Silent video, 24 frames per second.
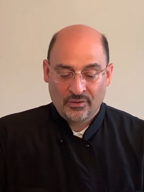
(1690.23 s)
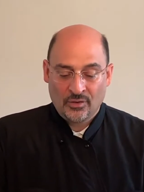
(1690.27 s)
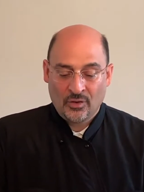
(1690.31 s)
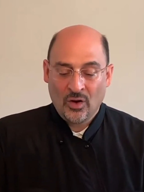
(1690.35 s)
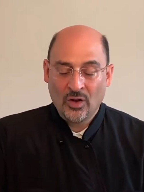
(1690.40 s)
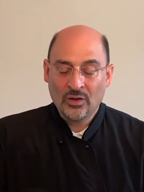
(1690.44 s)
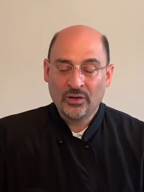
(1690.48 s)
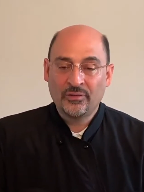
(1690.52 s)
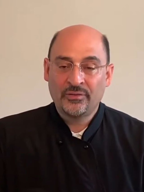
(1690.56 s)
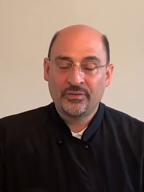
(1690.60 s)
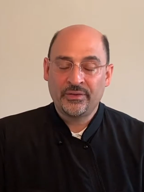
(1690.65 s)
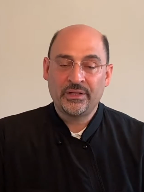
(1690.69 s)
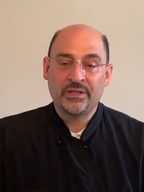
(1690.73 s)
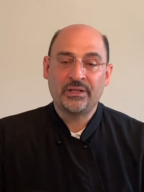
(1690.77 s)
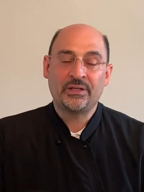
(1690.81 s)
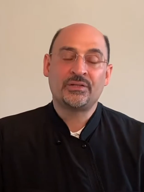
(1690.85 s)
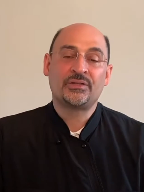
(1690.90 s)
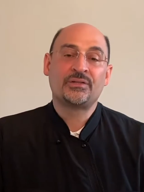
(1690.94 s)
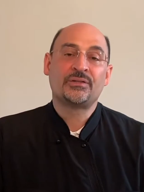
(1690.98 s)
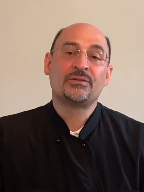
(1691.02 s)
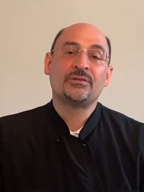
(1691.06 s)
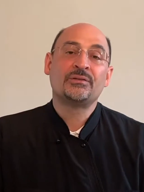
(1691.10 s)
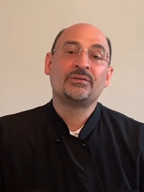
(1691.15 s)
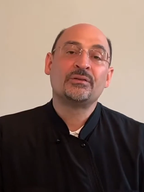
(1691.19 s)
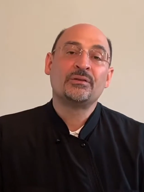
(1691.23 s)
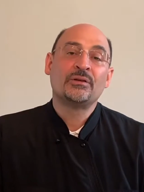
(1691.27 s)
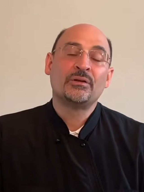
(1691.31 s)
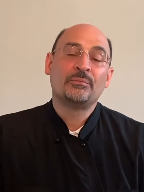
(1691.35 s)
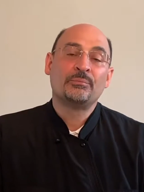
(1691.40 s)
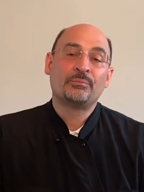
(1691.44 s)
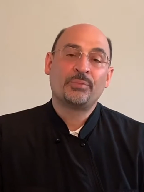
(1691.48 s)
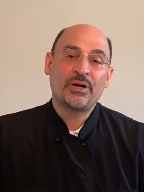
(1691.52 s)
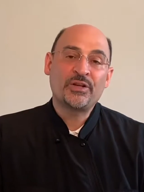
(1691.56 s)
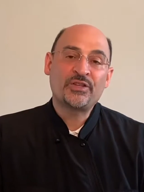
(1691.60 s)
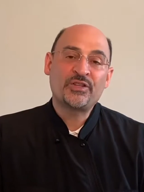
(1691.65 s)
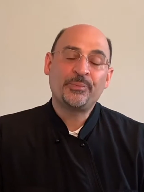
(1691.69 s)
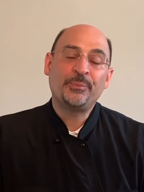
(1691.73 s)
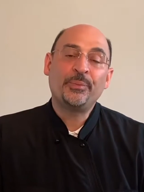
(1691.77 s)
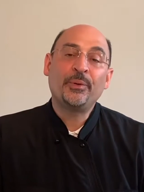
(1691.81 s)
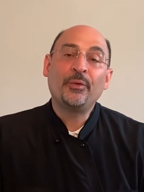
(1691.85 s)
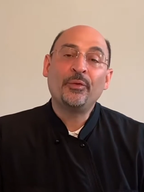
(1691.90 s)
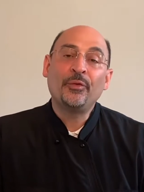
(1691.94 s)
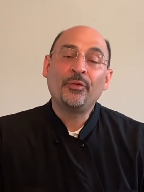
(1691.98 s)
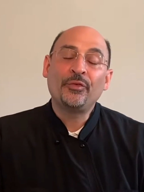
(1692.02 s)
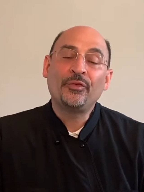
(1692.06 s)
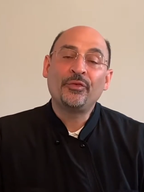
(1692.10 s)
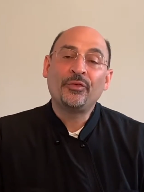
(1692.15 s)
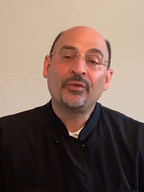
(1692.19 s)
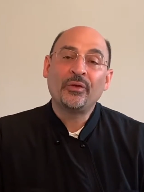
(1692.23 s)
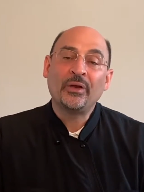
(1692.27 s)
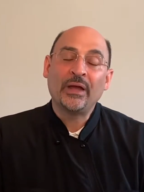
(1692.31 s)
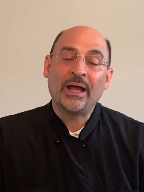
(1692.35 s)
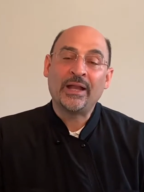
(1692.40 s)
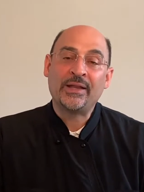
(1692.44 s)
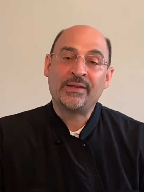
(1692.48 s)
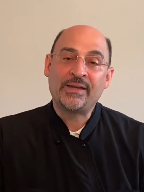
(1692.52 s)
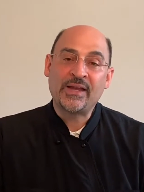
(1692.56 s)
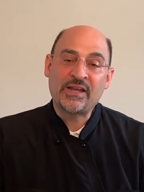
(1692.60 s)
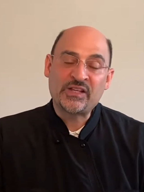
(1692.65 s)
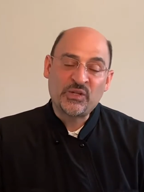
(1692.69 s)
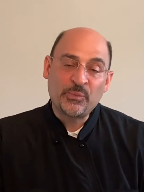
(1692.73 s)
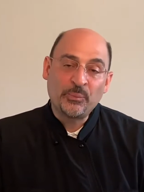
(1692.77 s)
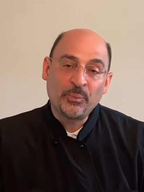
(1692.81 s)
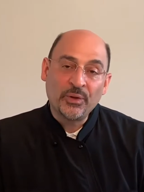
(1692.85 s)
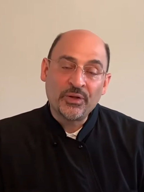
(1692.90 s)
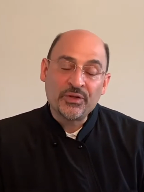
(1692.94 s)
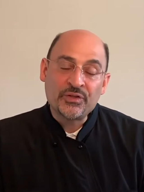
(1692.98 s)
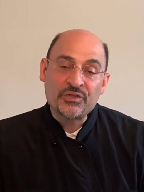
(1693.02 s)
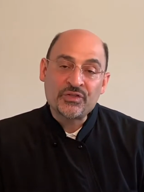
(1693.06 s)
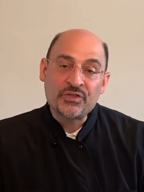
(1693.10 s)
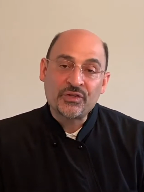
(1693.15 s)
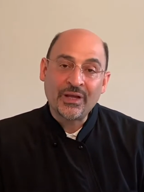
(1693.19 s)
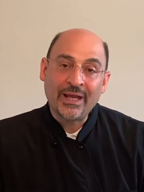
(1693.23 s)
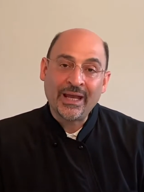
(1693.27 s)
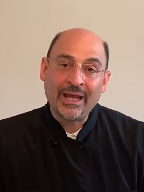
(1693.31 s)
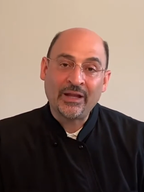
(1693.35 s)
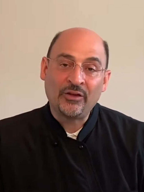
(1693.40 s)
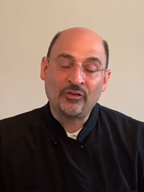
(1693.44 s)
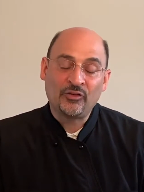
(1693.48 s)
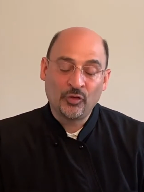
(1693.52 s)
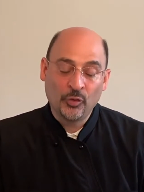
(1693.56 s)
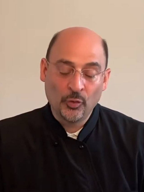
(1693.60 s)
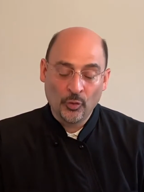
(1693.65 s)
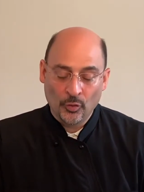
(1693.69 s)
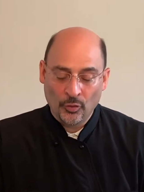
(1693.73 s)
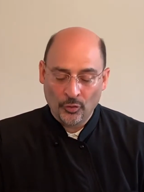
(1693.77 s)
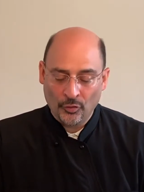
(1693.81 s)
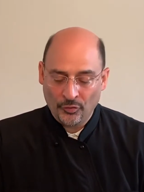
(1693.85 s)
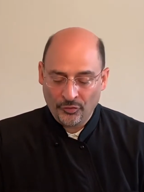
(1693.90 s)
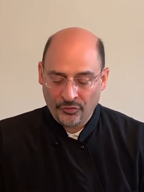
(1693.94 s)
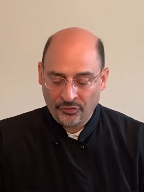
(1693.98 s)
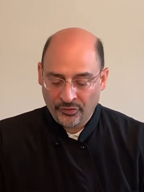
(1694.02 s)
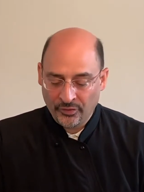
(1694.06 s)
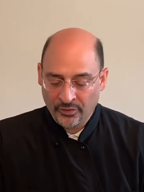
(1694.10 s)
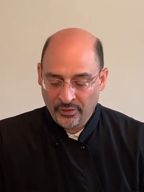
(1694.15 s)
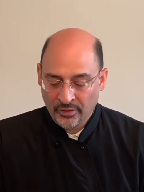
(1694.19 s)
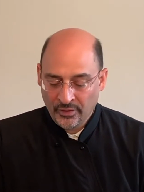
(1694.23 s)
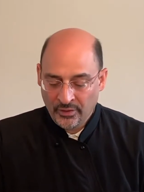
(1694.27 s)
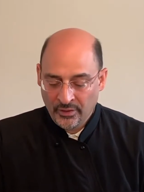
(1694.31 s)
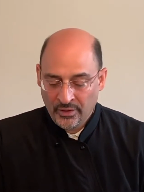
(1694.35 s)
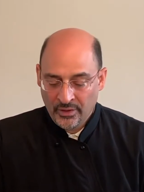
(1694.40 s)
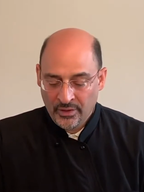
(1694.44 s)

all of these principles and disciplines and tools